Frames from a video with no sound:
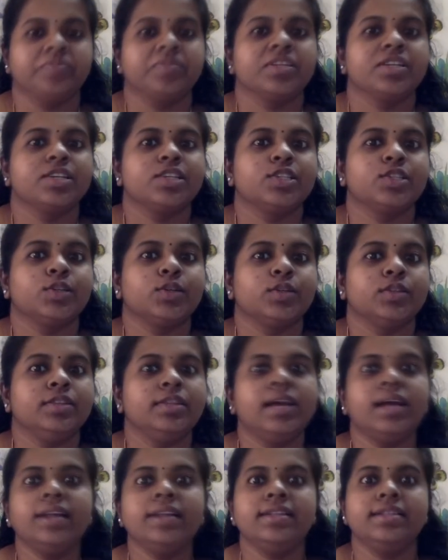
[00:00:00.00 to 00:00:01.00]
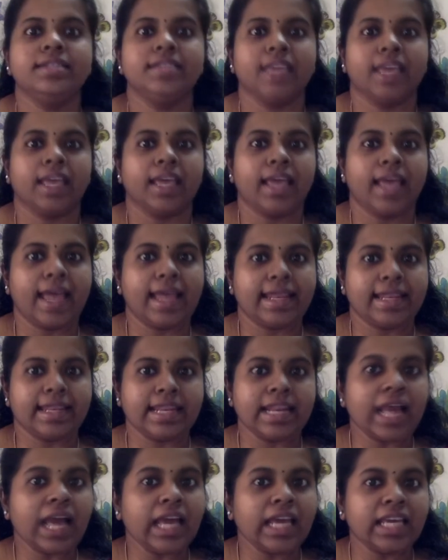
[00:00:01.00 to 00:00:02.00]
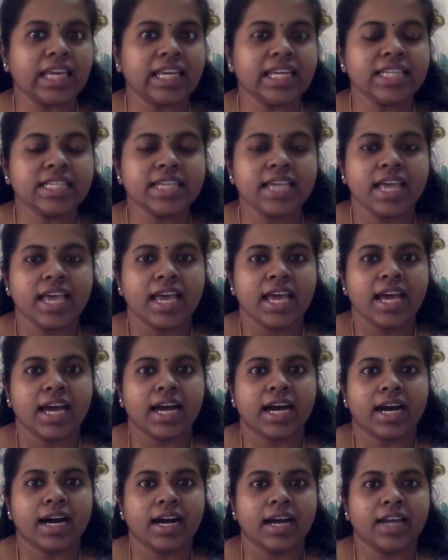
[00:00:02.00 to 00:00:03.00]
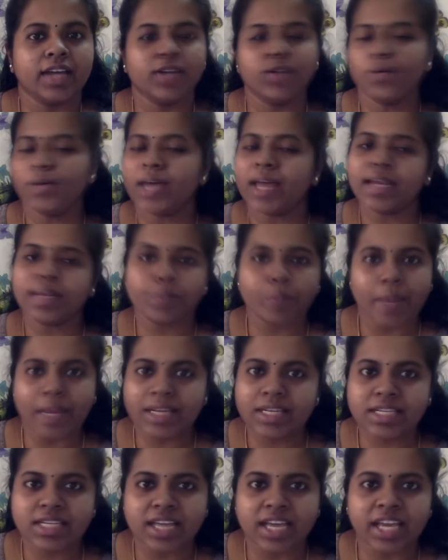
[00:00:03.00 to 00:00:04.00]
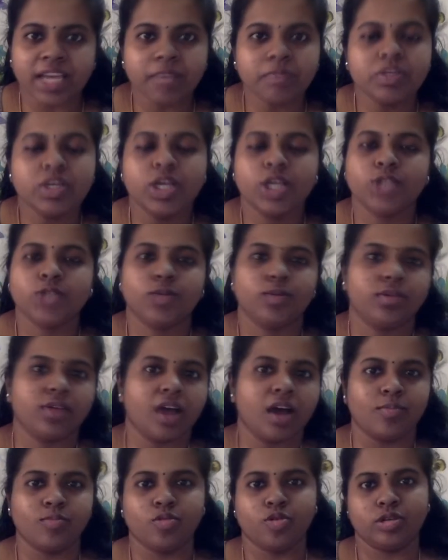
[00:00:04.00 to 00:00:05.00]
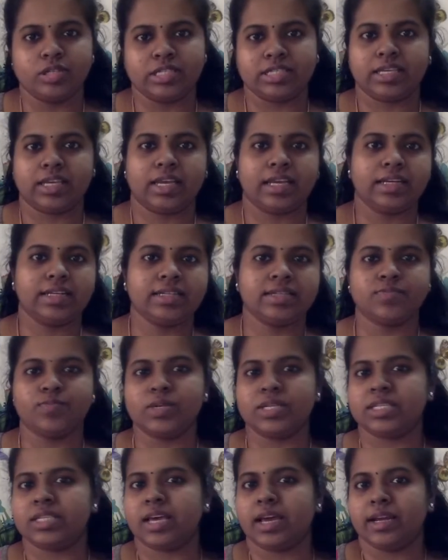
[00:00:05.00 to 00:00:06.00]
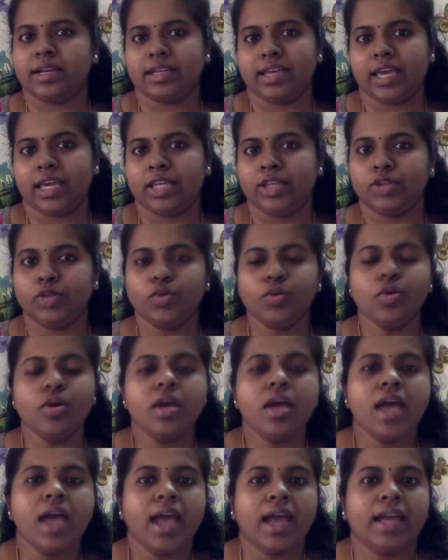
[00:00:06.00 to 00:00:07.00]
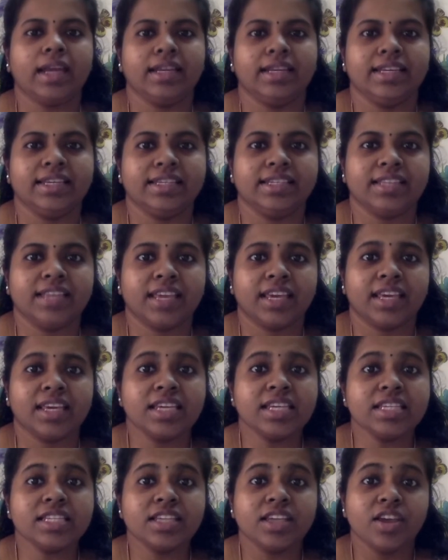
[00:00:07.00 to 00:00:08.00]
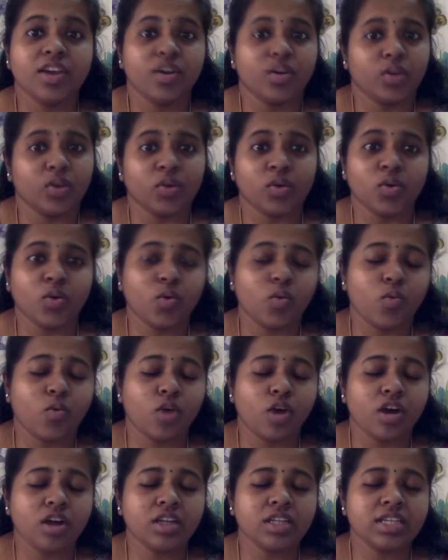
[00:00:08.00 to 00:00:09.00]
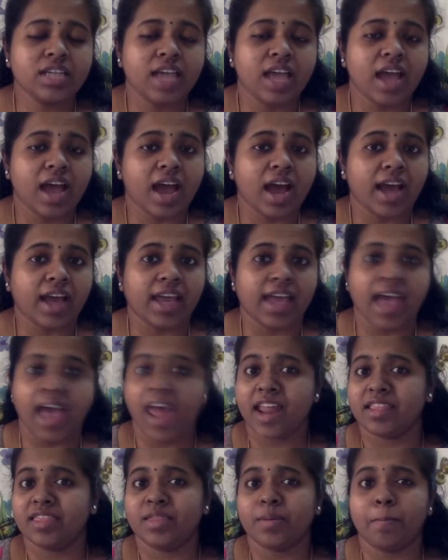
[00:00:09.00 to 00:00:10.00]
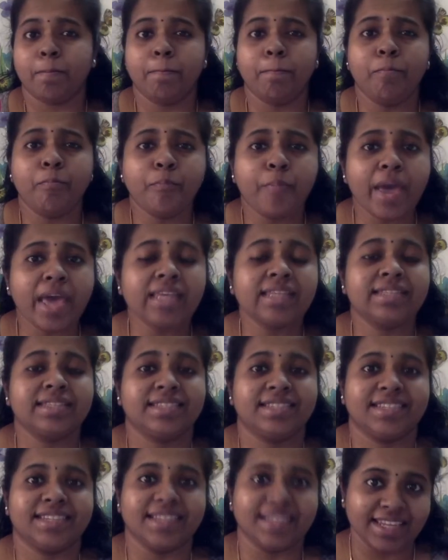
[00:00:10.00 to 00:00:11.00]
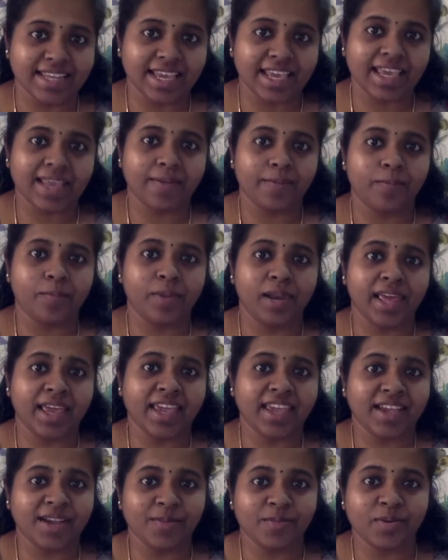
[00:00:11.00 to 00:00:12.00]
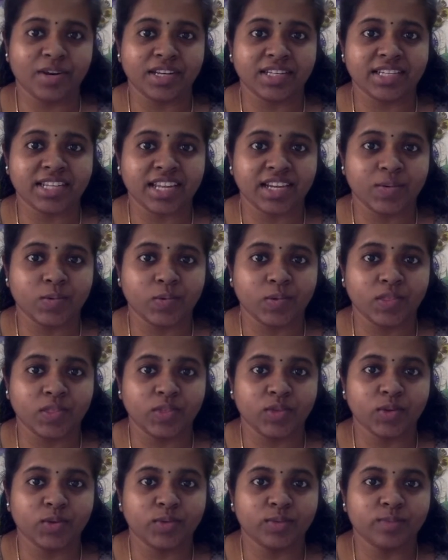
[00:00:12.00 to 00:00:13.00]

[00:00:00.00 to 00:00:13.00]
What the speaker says: So that day at night, at bedtime, so Tabo sits beside Keitu and he says, you know what, I had the best day playing pretend with you.